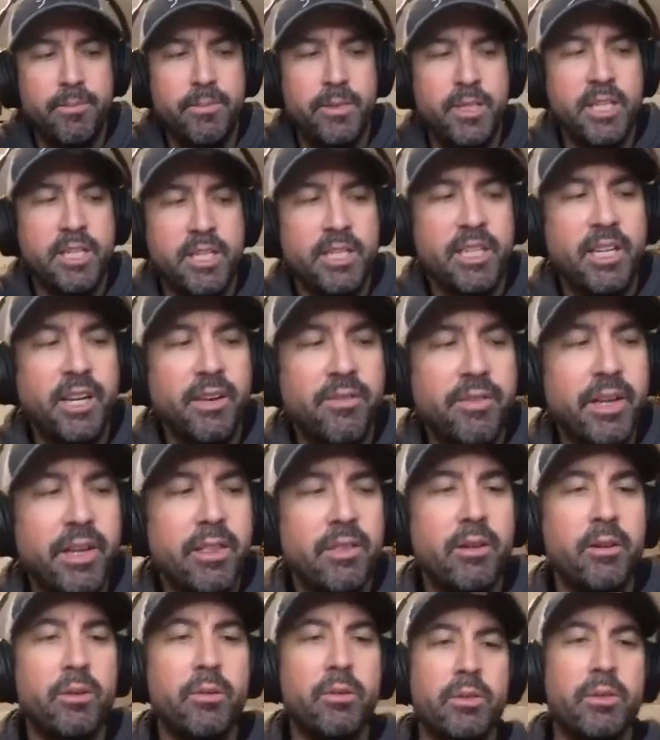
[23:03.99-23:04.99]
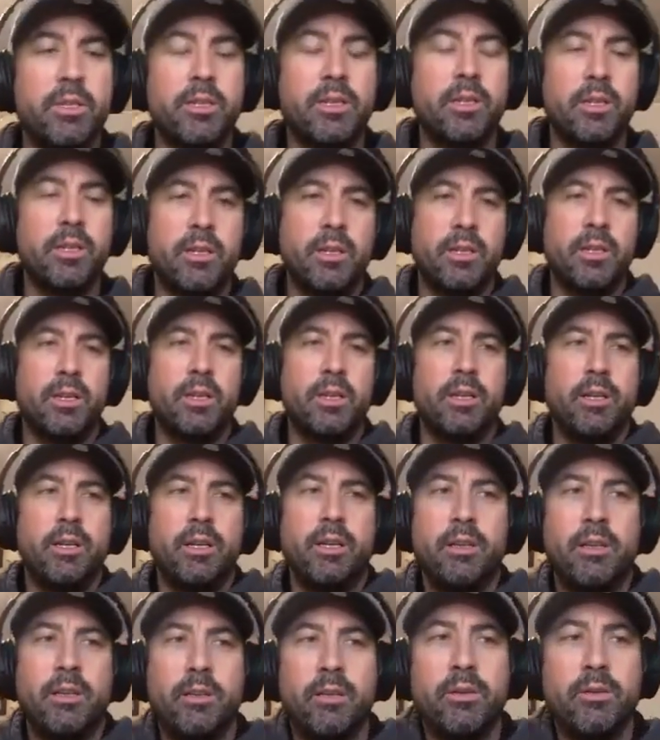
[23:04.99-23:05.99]
Just giving those
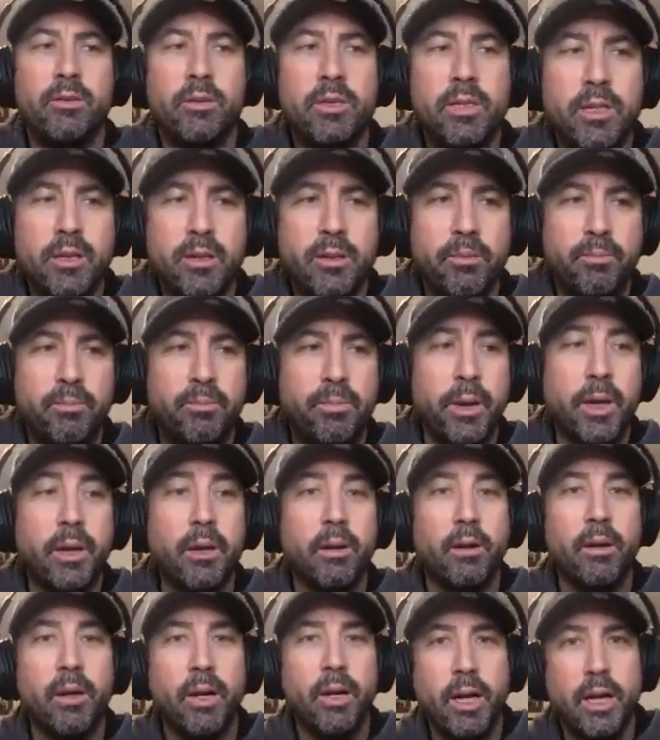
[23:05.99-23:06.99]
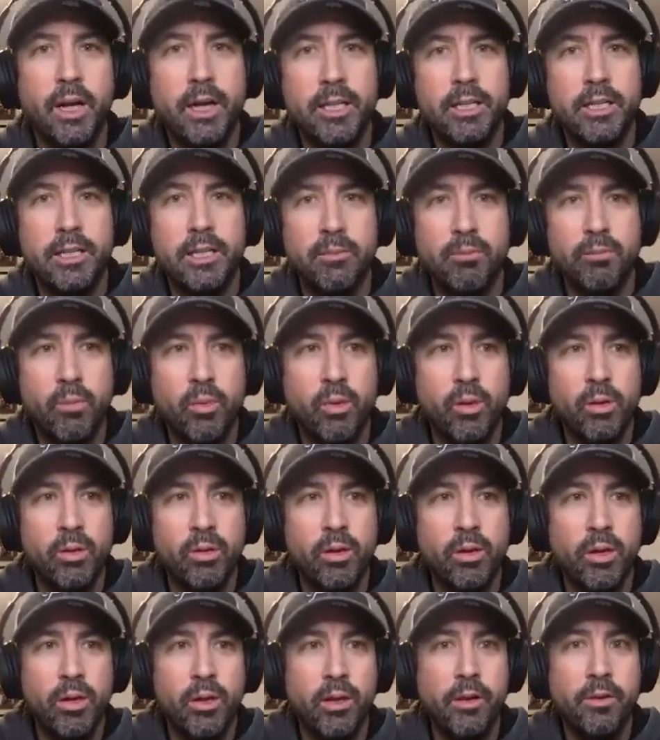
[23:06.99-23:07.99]
bigger guys more
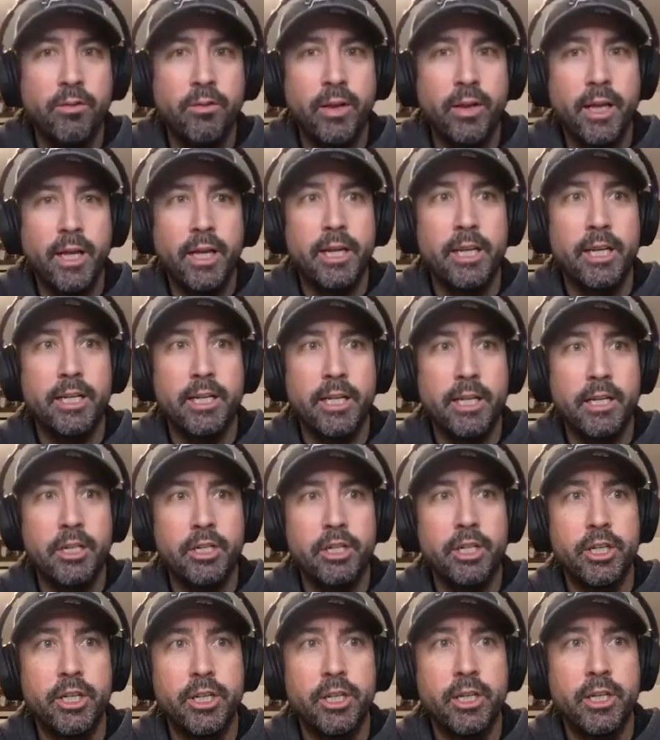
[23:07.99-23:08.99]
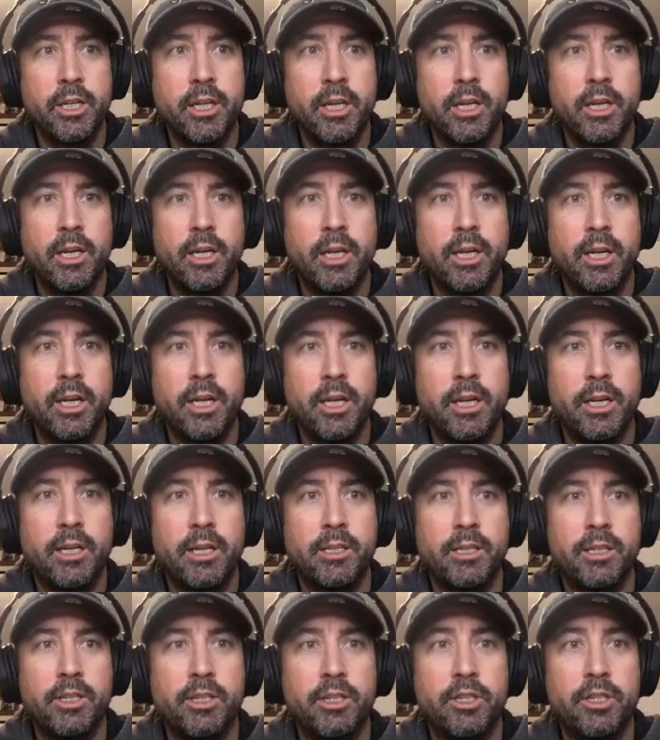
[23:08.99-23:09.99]
love and attention
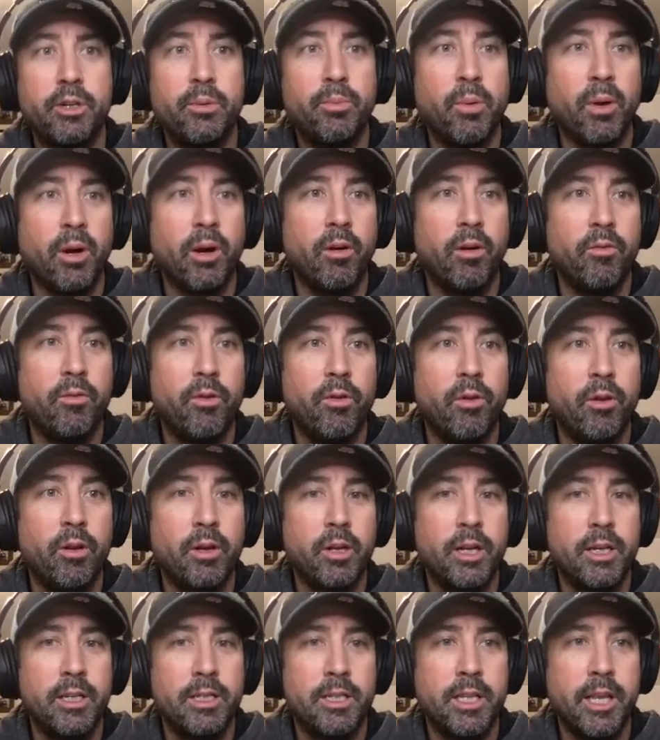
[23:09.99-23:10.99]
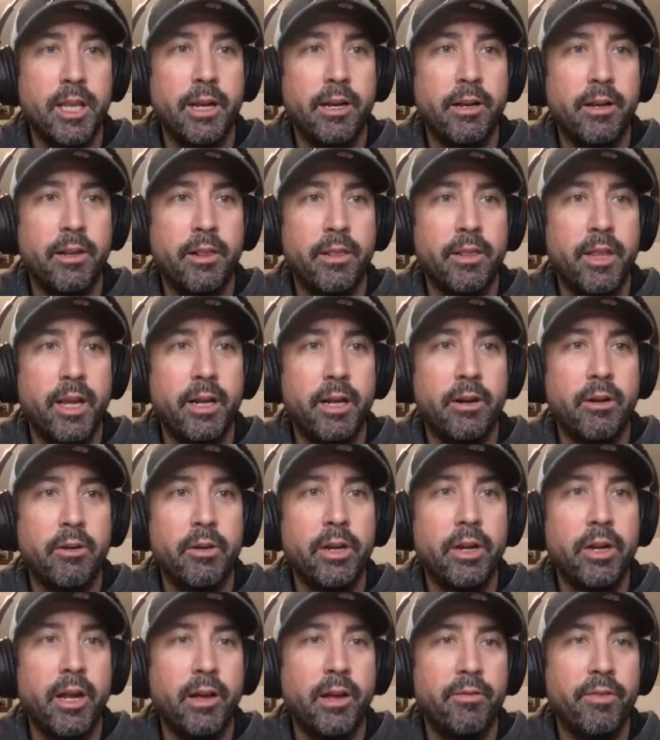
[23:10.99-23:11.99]
is super helpful because they know
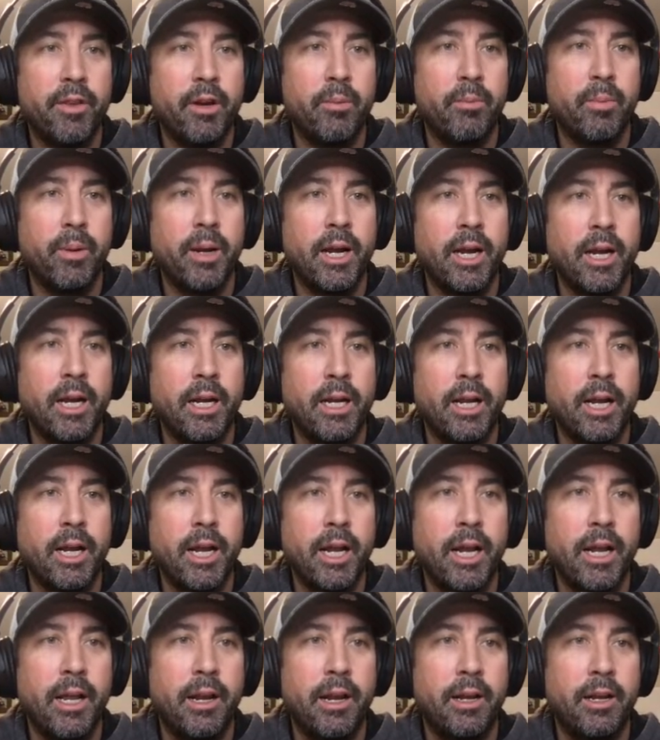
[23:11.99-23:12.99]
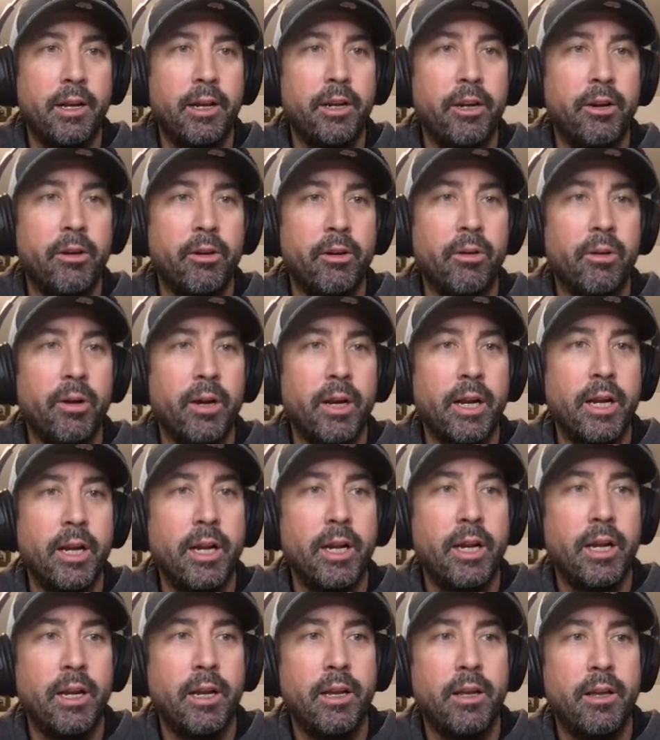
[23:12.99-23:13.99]
you have their back and you're
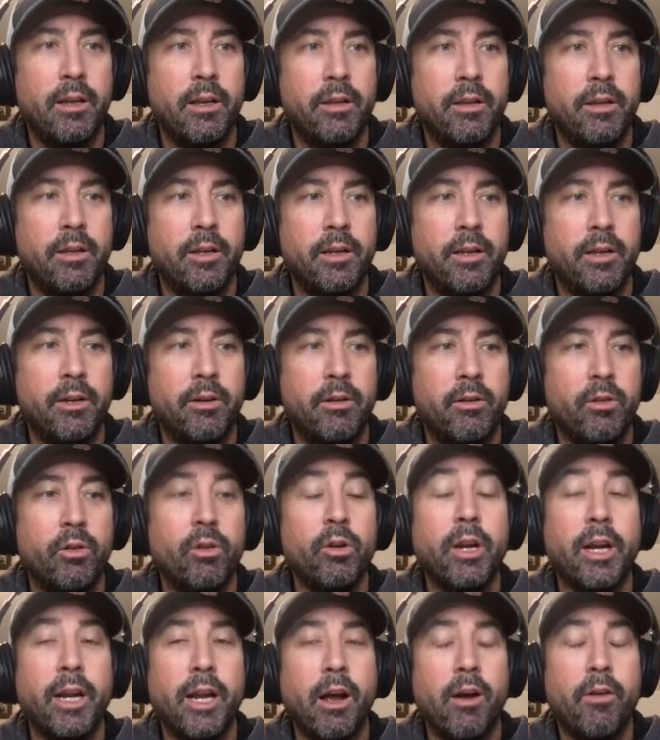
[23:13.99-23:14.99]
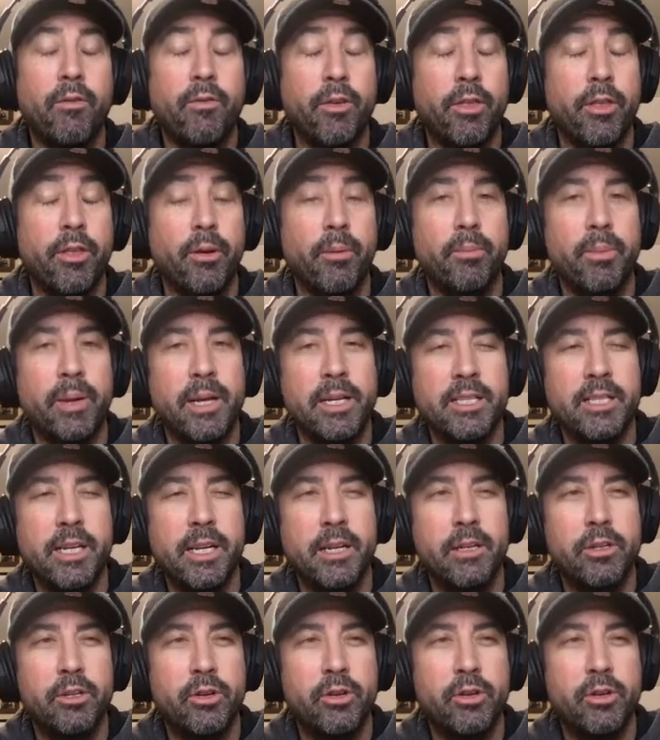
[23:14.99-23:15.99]
looking out for their best
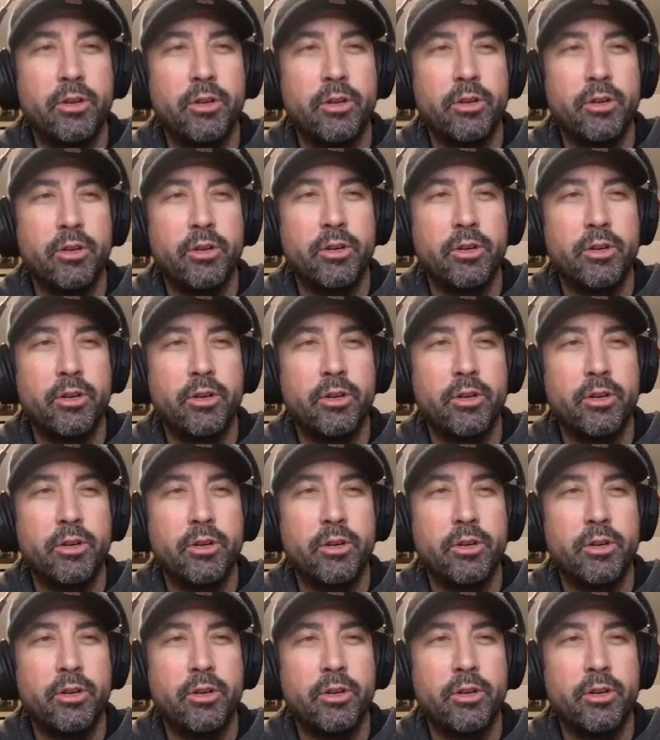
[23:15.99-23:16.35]
interest.